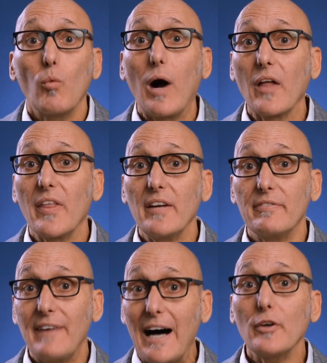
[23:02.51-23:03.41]
while they
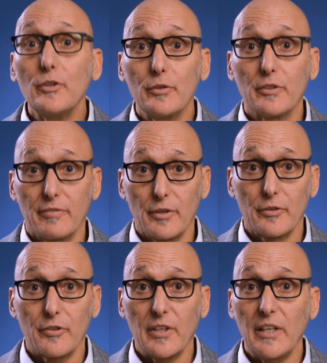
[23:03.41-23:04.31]
value
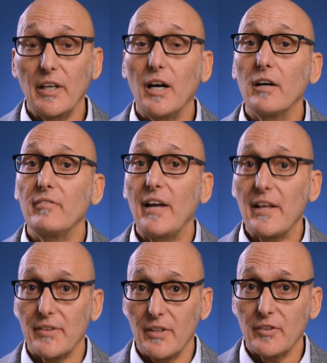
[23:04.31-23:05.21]
diversity of
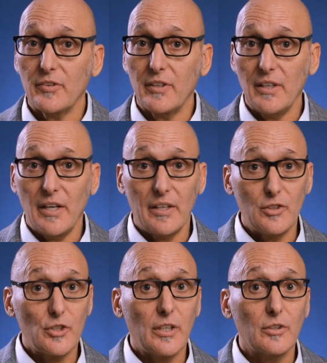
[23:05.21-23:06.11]
ethnicity and
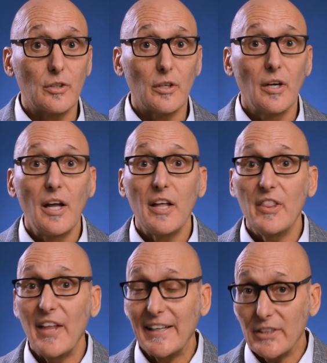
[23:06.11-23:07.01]
gender,
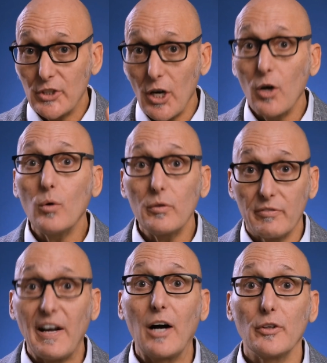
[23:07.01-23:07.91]
they don't
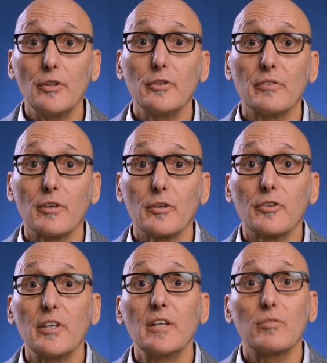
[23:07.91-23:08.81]
value
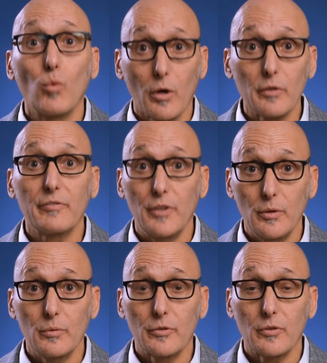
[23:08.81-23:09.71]
diversity of
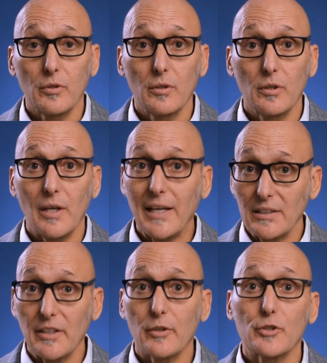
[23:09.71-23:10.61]
worldviews
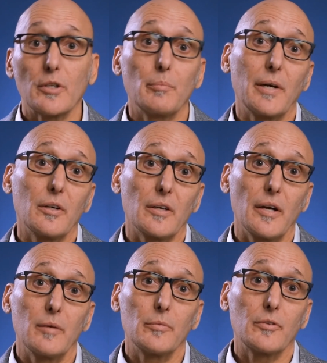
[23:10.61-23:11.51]
and leadership
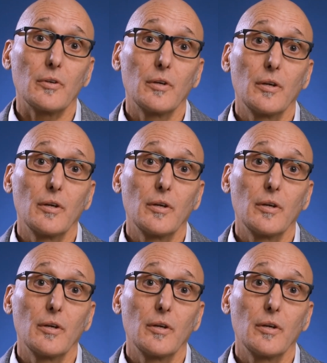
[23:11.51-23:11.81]
paradigms.